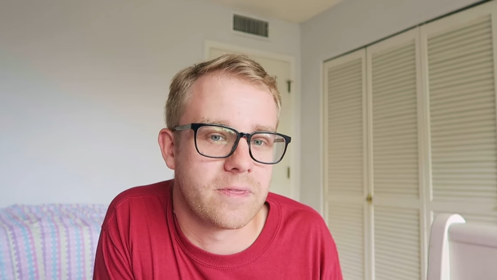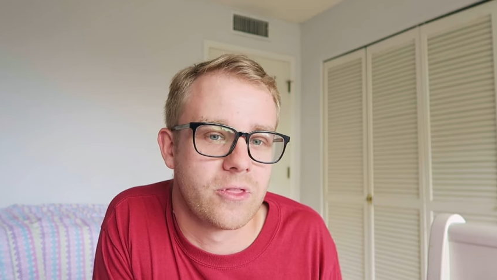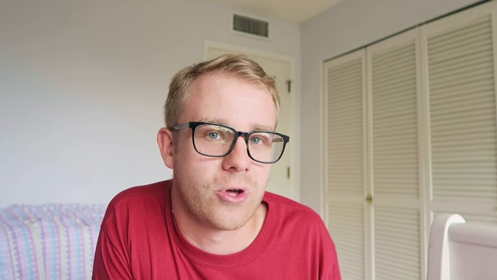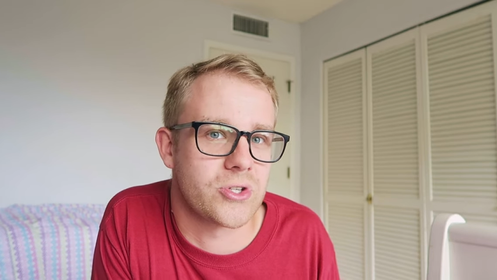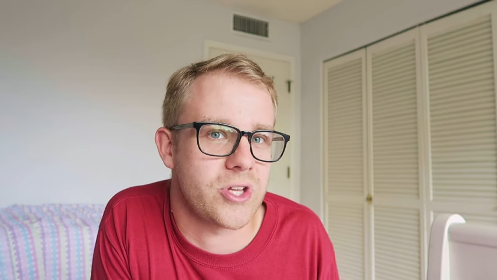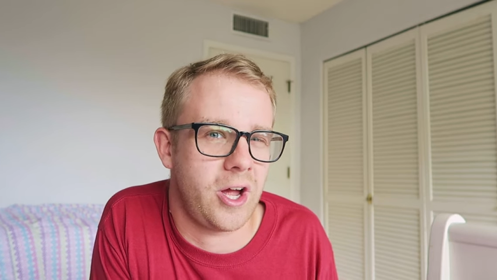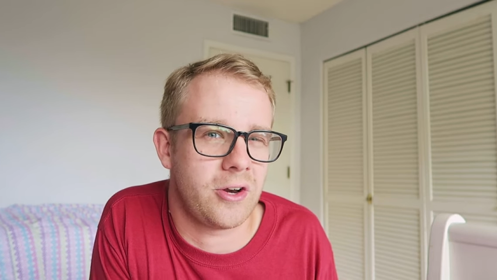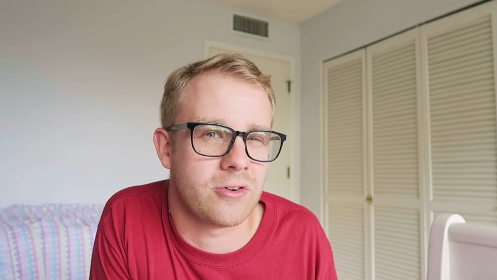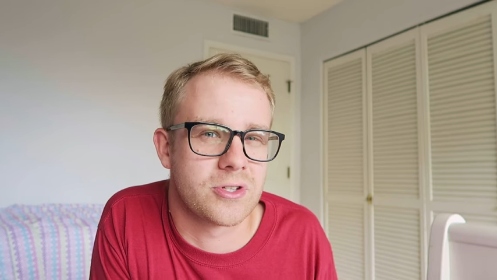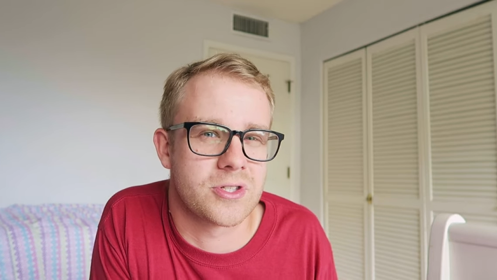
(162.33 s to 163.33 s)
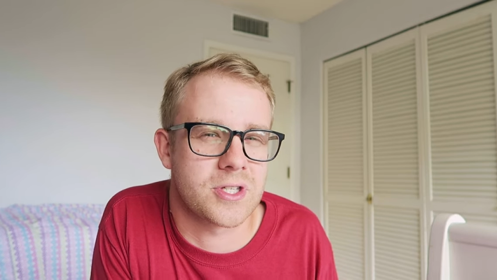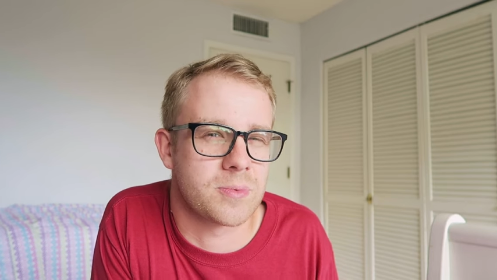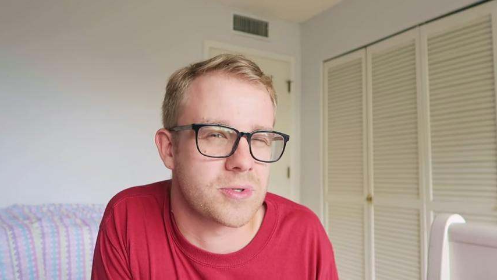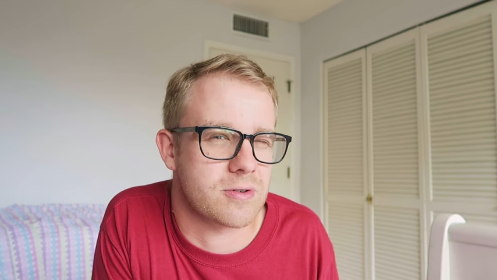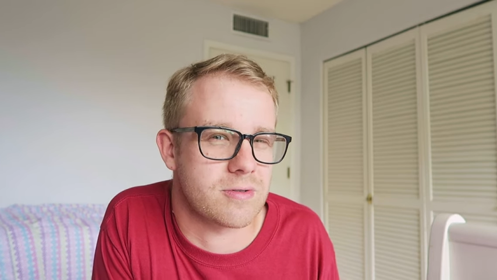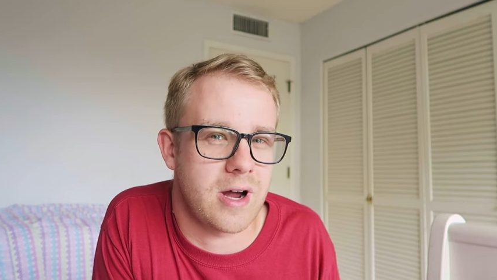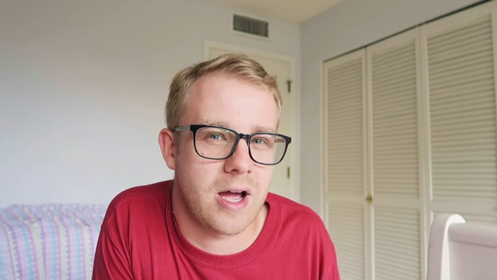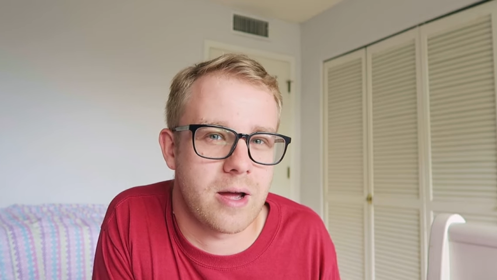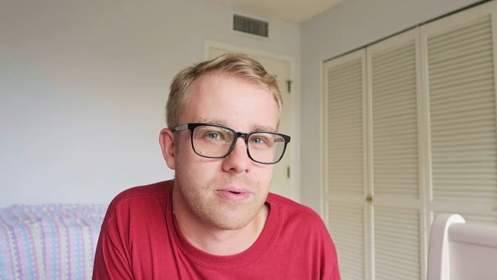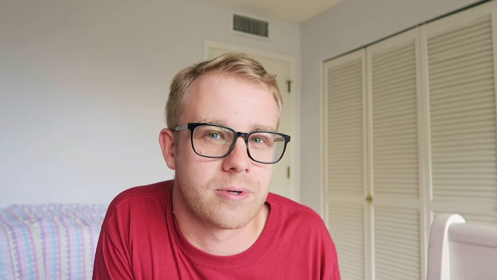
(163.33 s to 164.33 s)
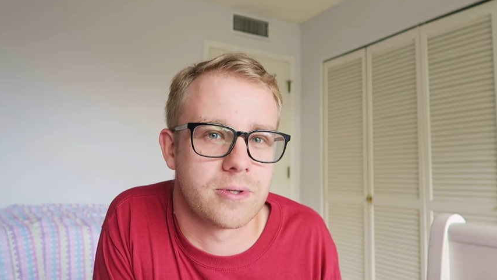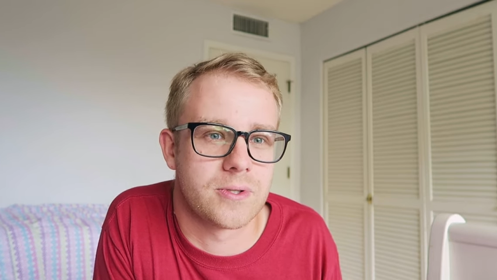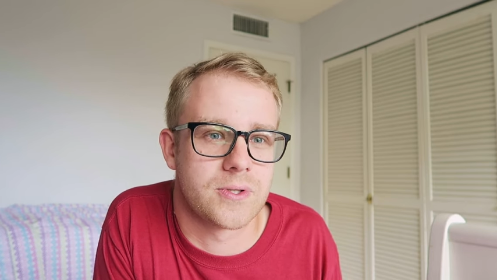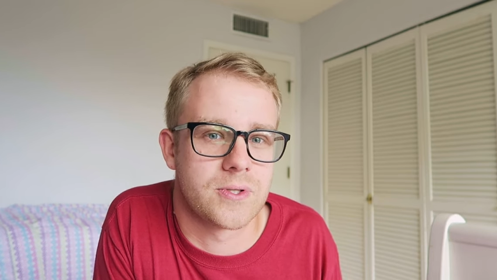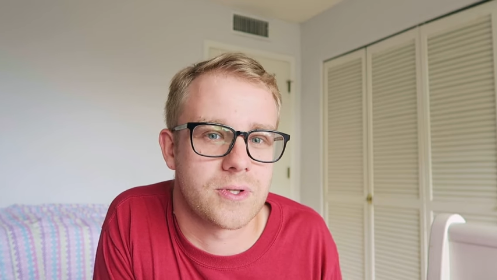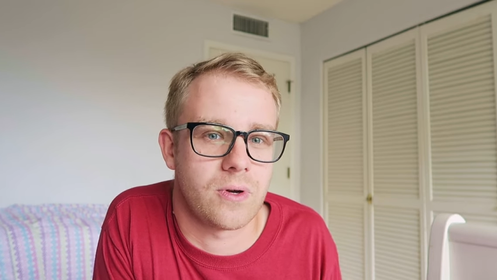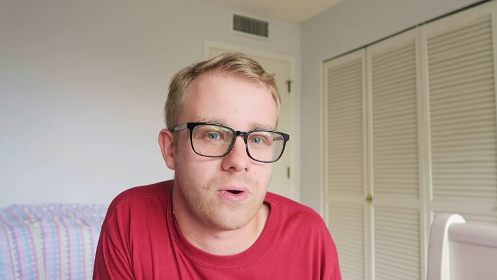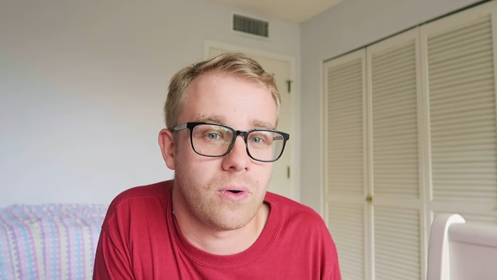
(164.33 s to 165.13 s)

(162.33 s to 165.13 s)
those 100 subscribers